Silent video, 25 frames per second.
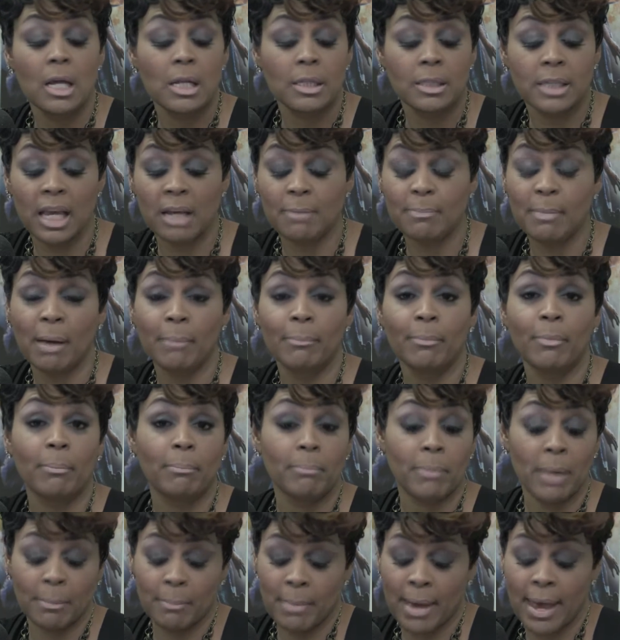take my
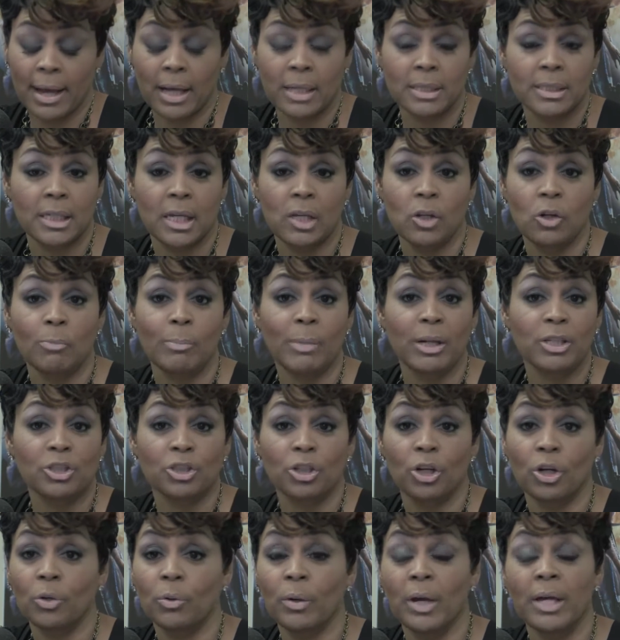magazine or my
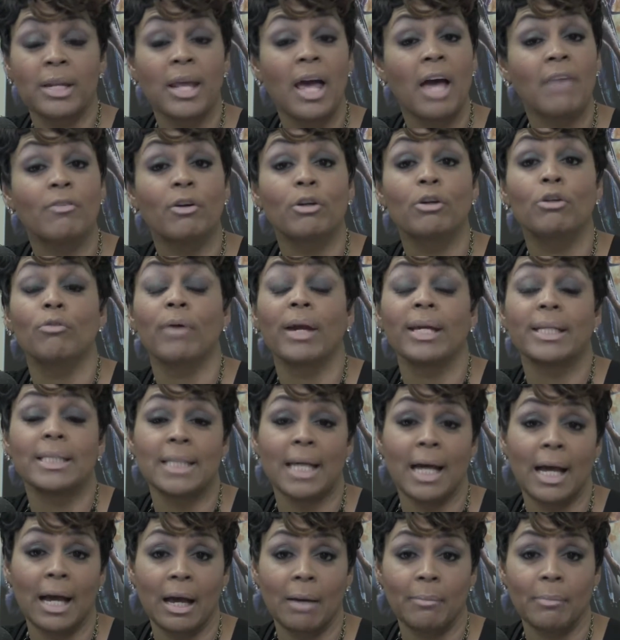journal and have a great
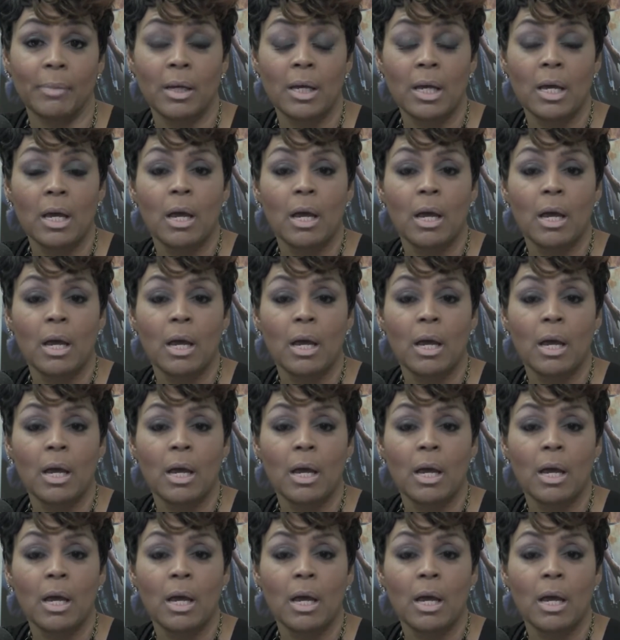time,